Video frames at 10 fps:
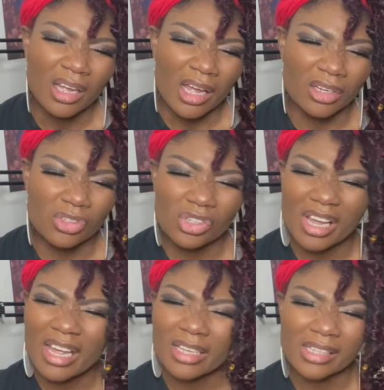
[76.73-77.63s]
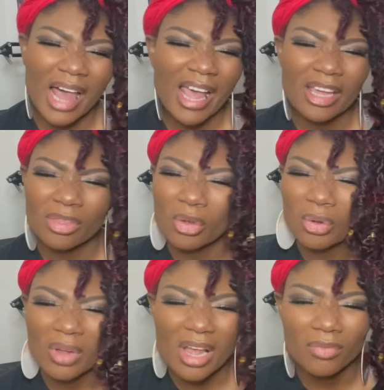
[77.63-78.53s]
and just like the
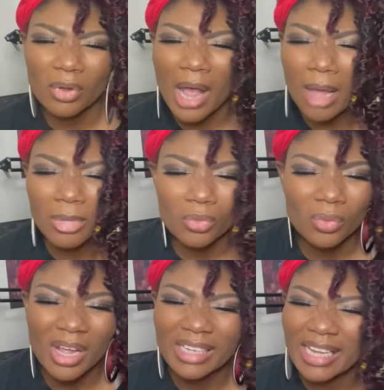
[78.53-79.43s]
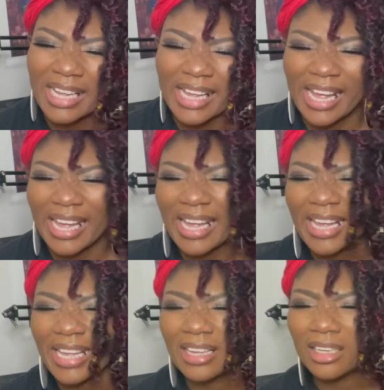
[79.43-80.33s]
river, I've been
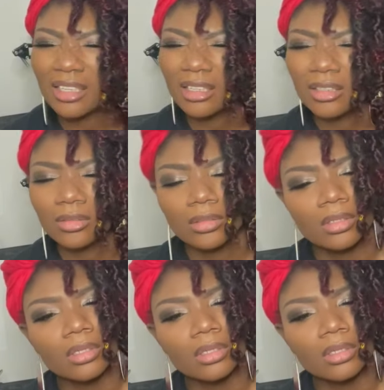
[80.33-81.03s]
running